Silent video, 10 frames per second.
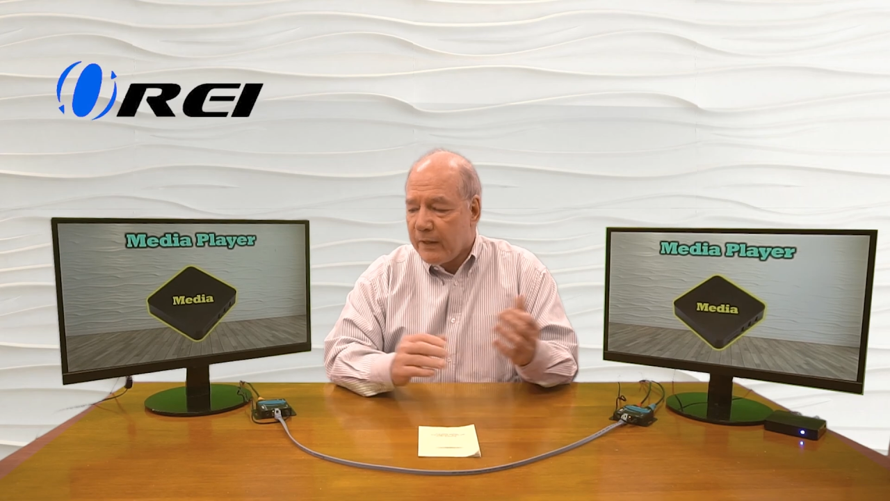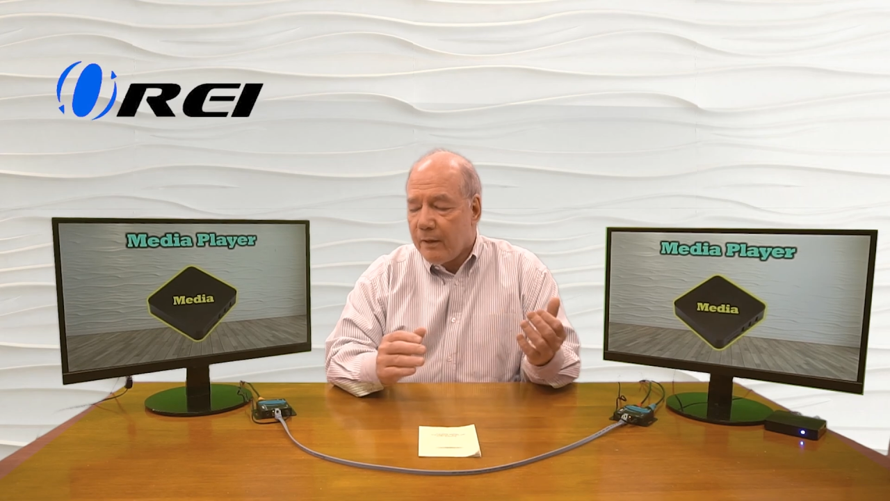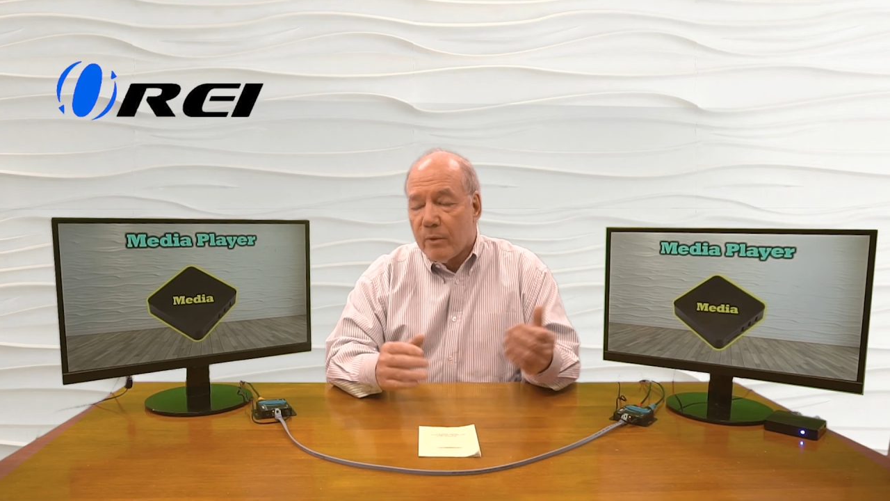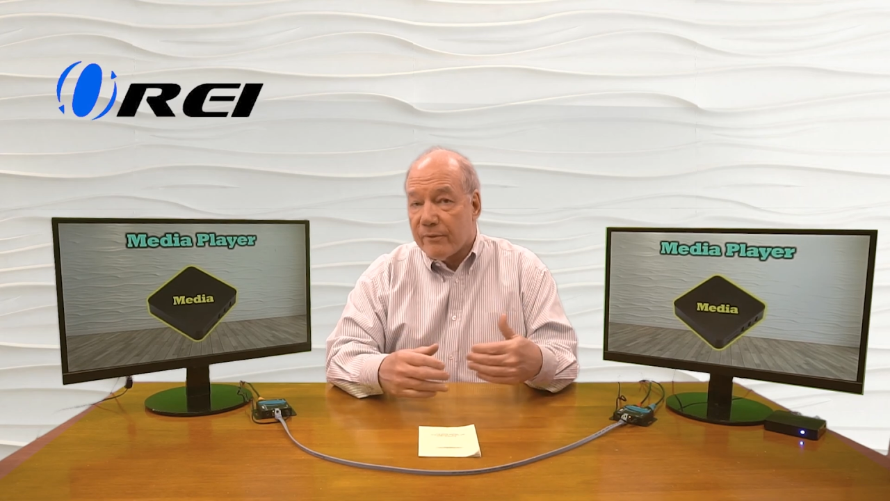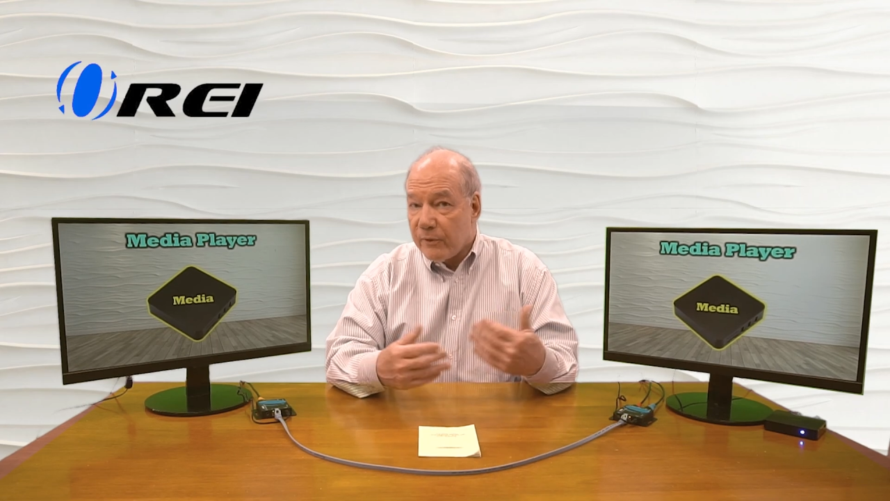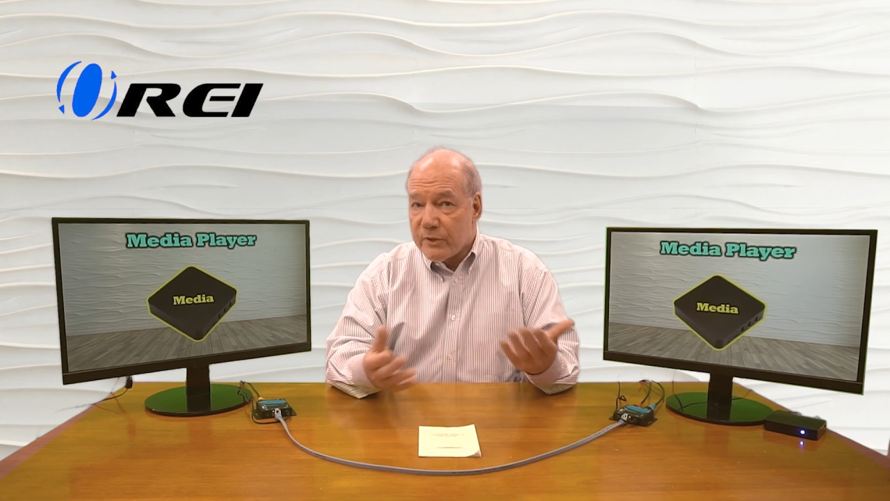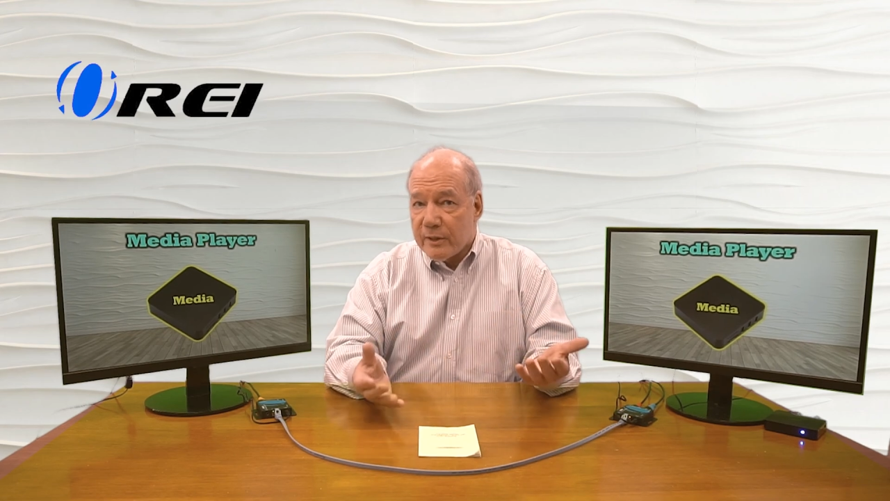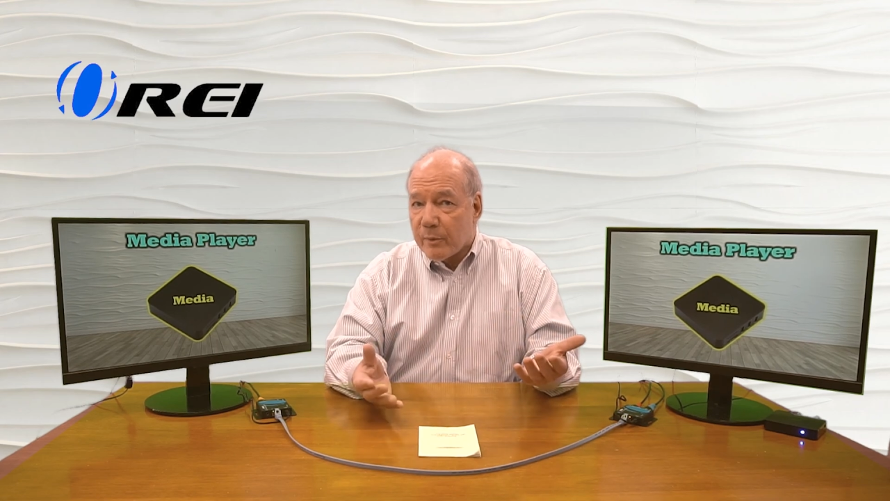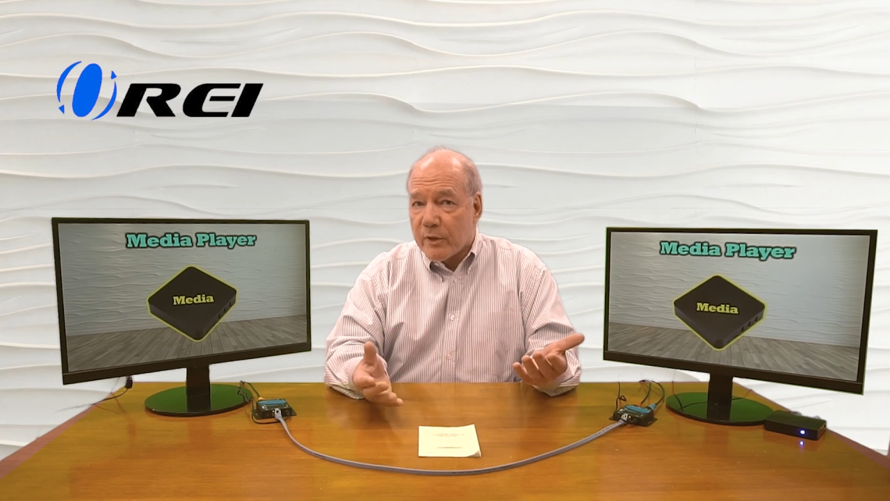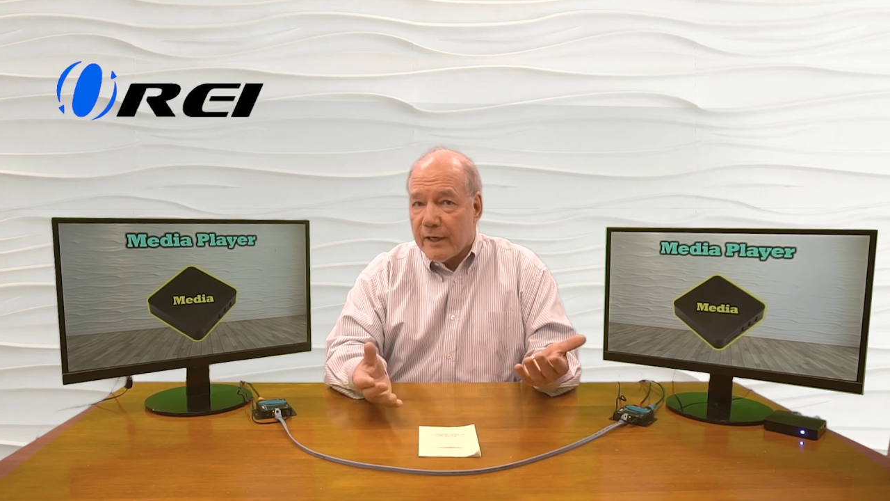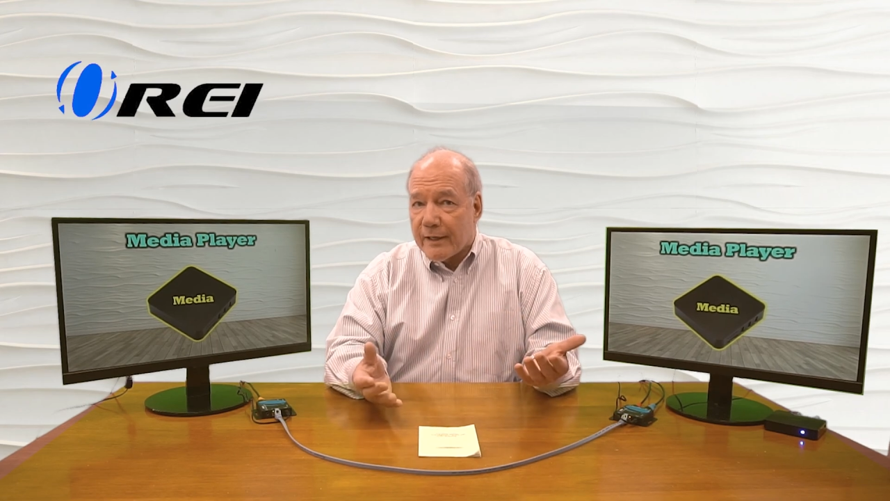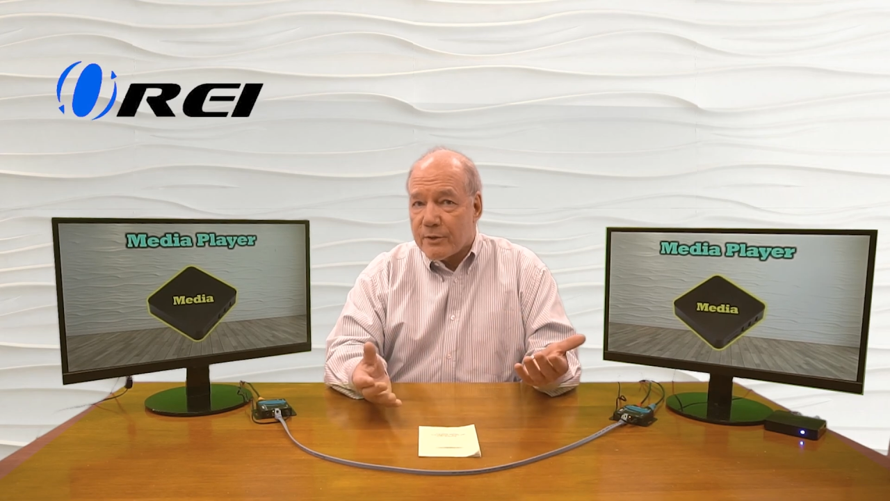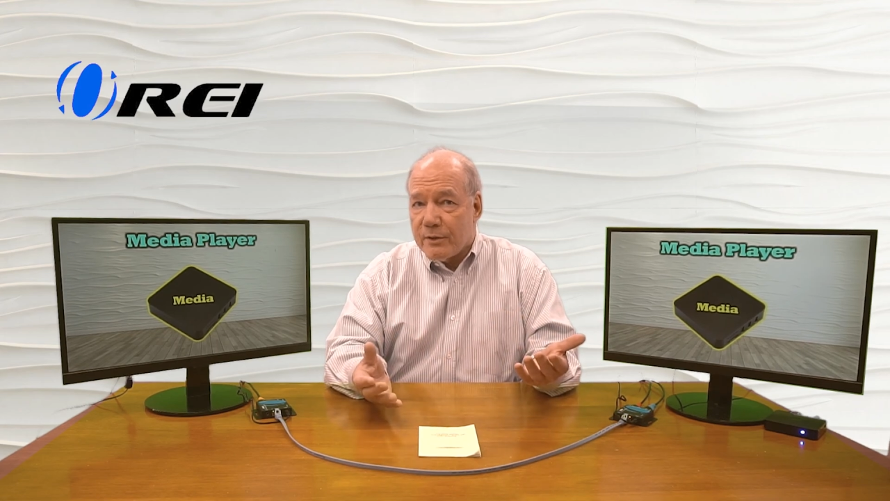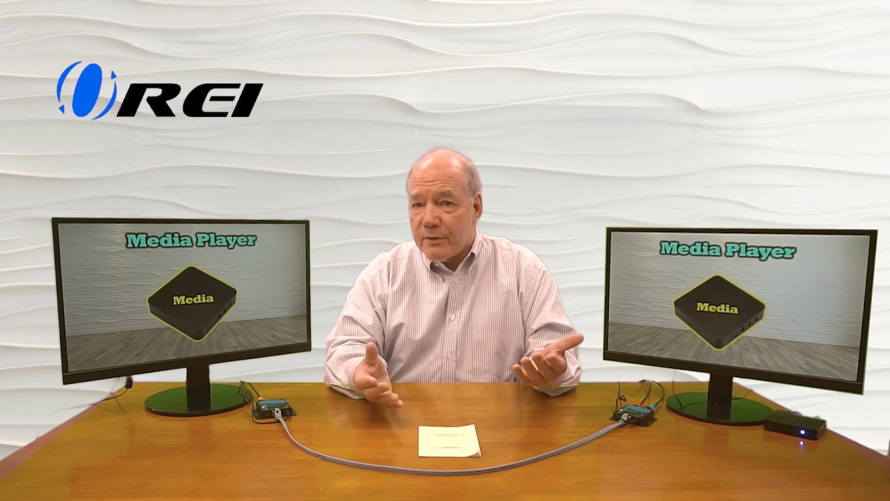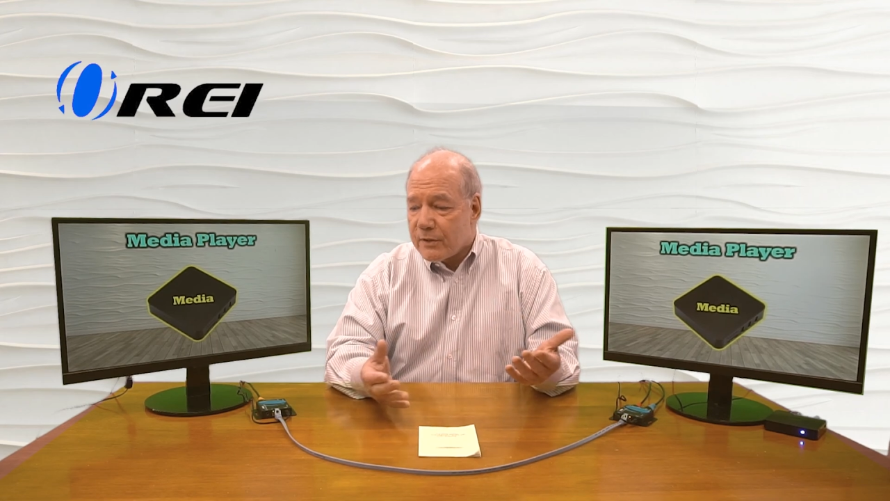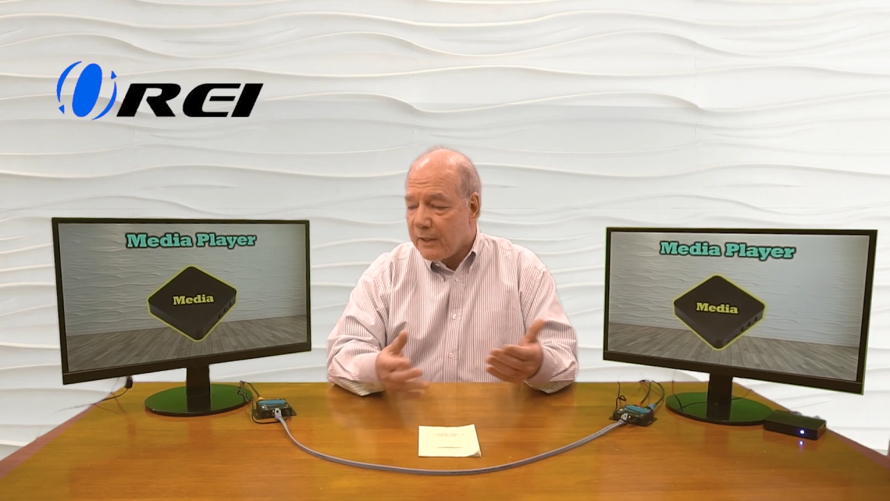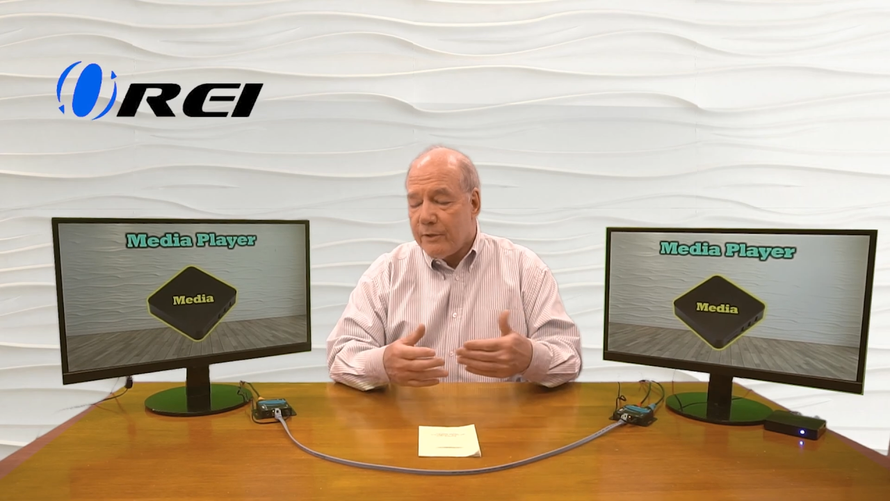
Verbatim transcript: With a few simple connections,